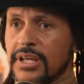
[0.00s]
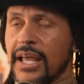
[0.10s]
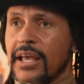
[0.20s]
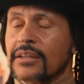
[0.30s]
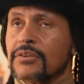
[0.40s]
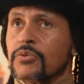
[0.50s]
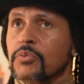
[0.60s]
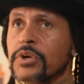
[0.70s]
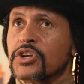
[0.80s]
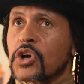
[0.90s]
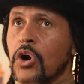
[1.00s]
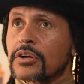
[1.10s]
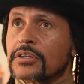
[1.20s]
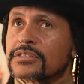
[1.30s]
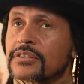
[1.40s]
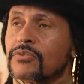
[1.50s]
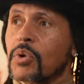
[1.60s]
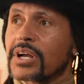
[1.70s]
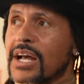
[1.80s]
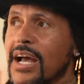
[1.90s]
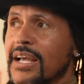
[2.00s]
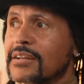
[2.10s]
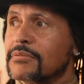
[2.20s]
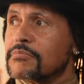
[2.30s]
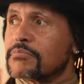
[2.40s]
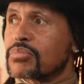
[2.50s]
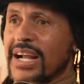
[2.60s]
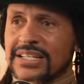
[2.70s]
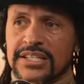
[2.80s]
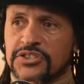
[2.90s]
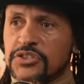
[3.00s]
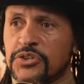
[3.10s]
And regardless of what kind of practitioner